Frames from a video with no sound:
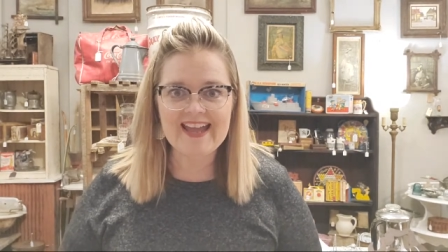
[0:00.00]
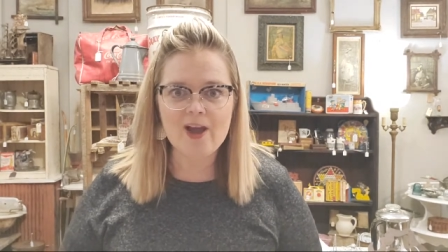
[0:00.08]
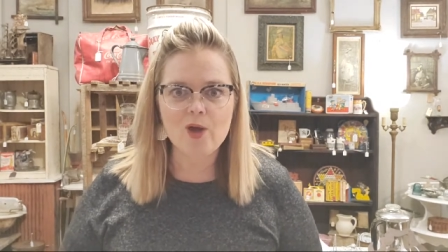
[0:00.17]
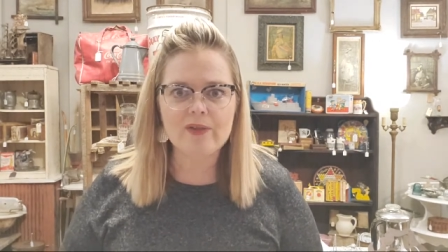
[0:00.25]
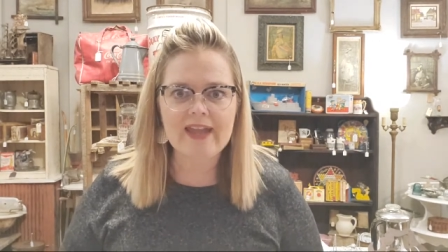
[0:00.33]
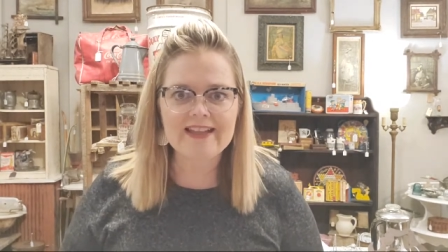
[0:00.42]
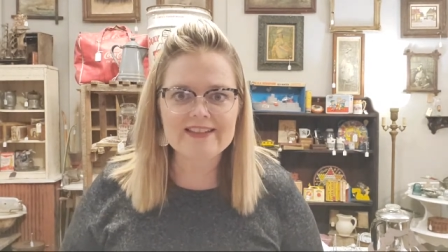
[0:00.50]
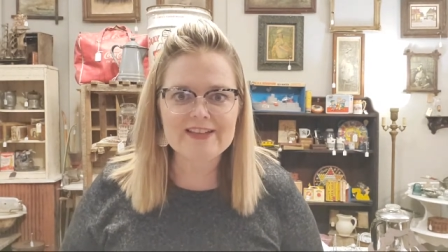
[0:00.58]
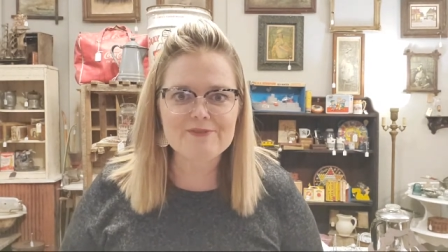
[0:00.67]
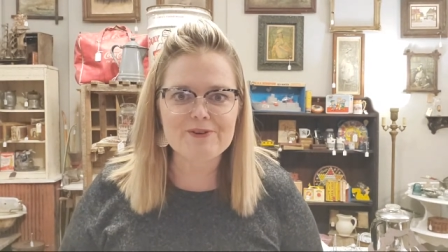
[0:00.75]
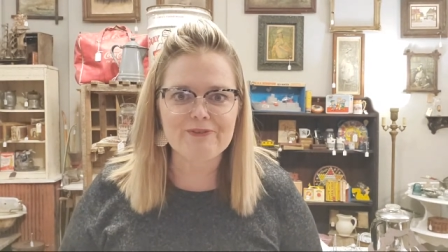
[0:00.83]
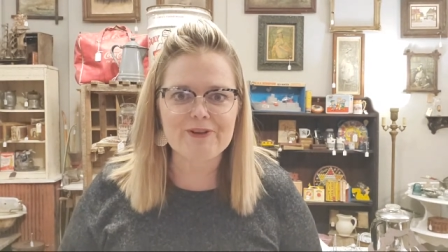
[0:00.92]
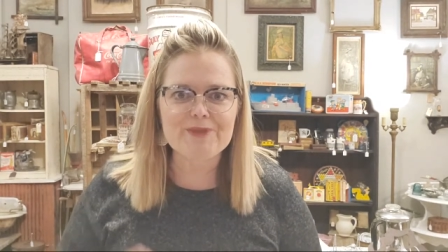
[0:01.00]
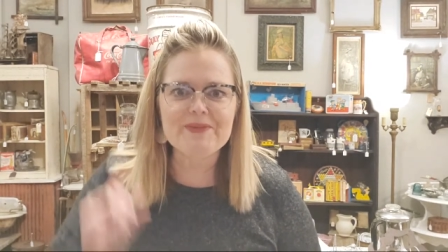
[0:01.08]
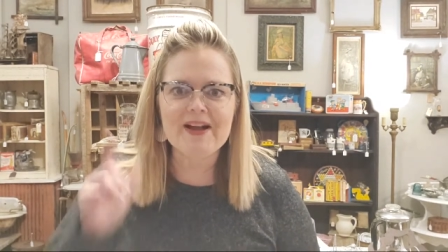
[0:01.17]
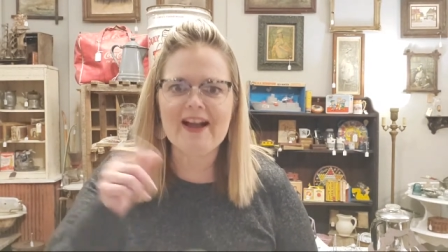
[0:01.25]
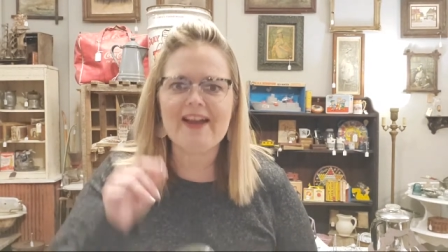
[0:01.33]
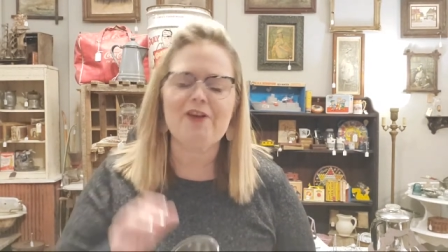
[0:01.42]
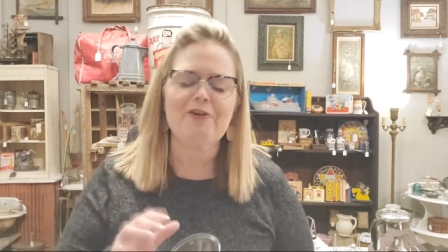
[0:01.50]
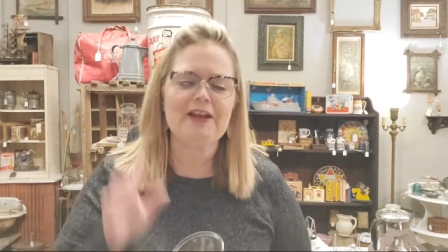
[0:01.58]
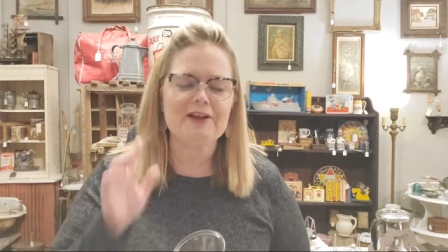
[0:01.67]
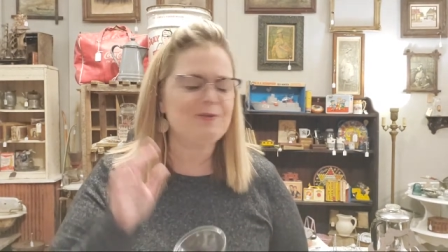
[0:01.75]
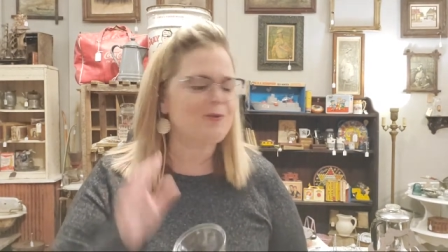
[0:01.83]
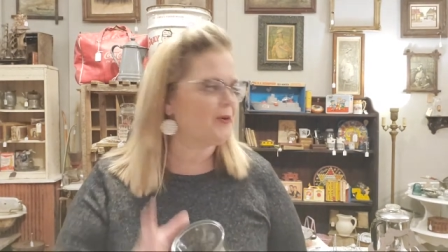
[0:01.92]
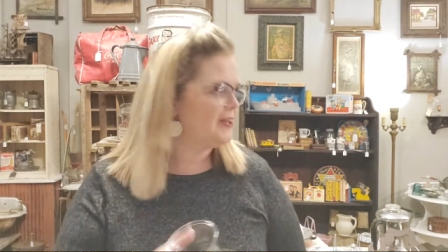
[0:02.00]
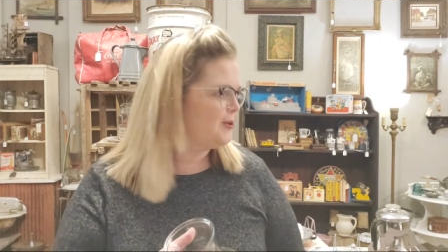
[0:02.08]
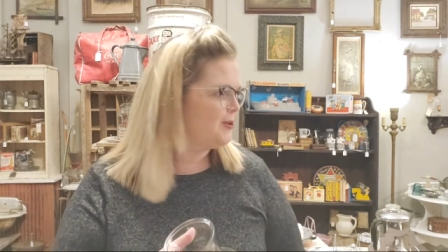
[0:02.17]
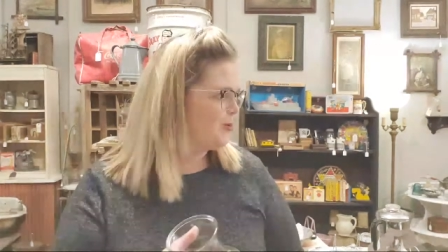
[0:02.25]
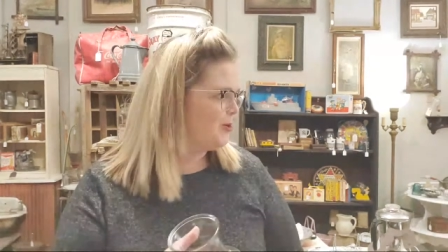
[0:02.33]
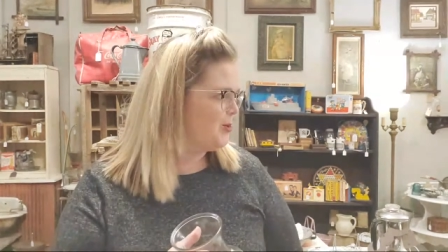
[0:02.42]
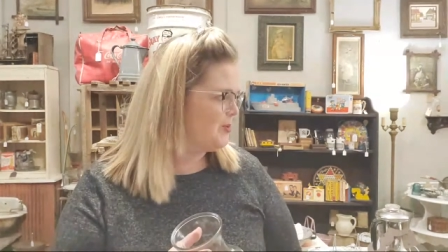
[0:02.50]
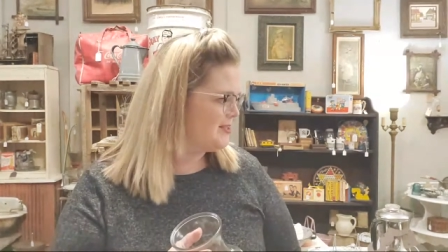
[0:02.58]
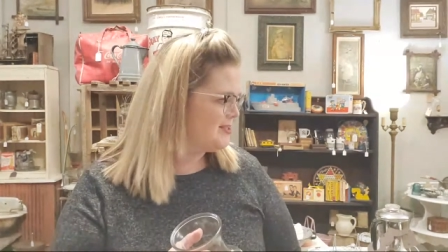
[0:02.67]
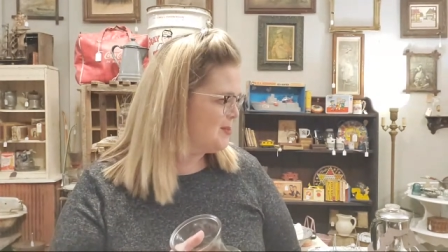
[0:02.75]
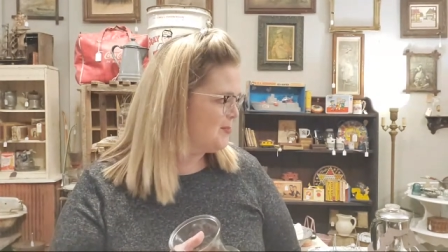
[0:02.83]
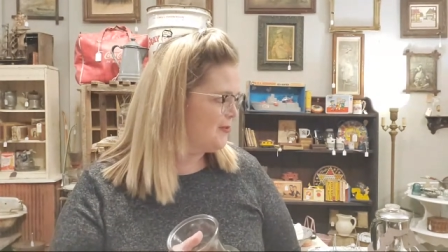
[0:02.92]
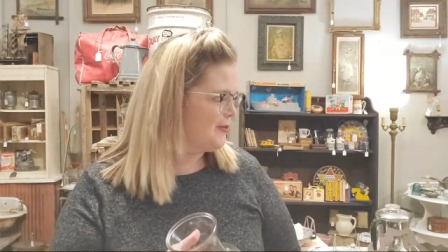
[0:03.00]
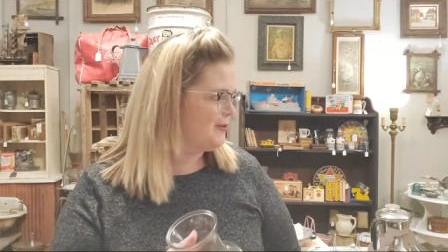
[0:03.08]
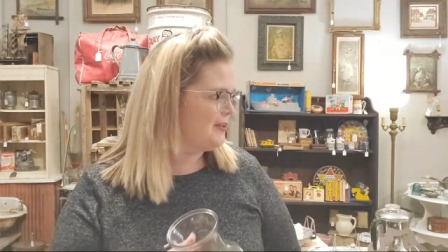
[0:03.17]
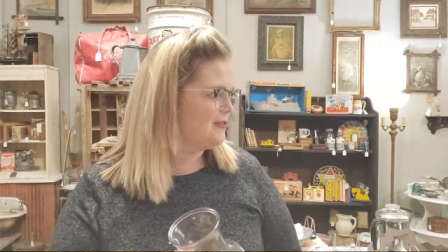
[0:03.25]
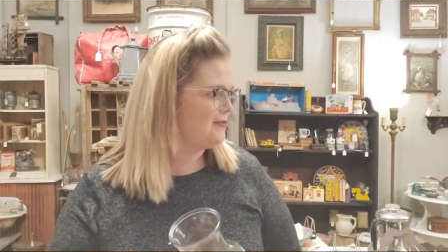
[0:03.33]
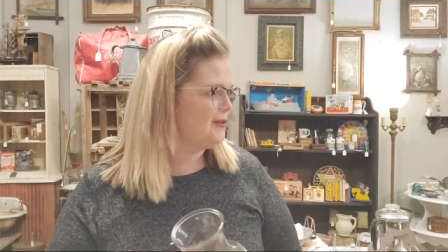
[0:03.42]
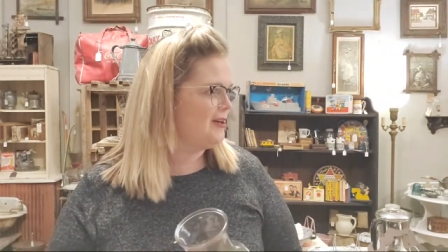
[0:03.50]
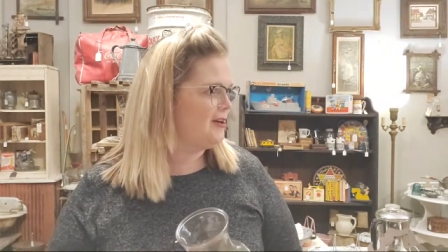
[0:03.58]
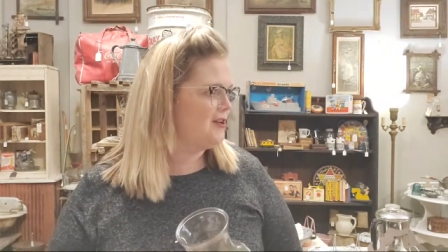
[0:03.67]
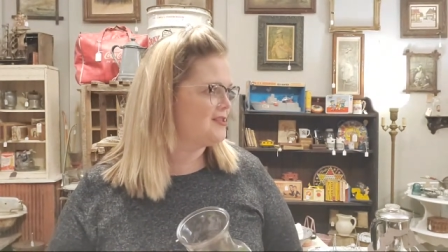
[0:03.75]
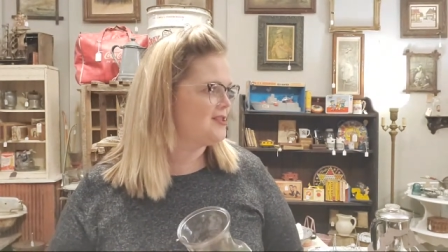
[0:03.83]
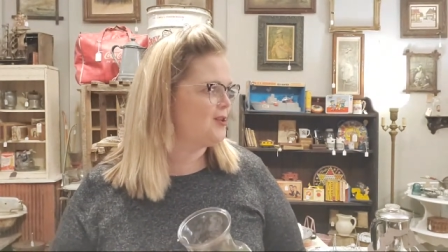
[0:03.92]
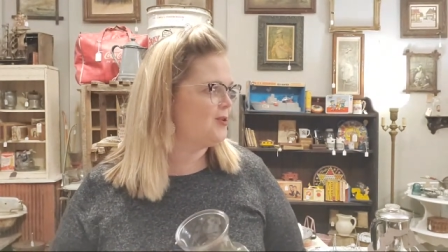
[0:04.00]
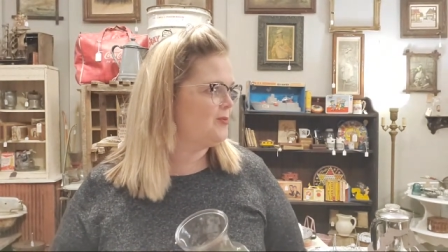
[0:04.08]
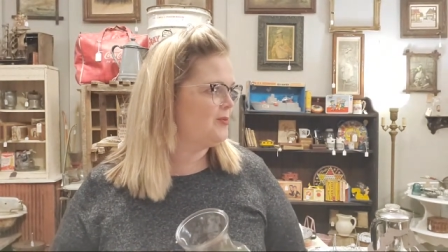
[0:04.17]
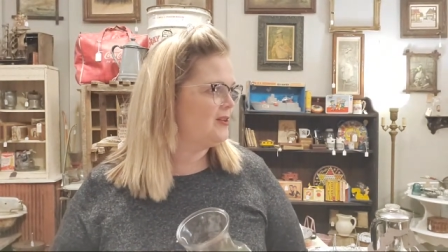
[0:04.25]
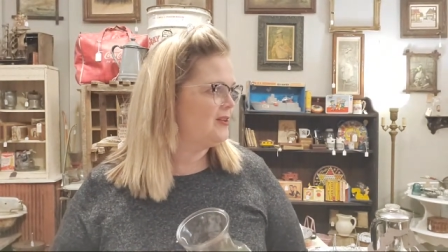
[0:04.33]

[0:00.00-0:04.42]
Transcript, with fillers: Oh, can't leave their friend behind. Okay, Gloria. Gloria wants number 33 also.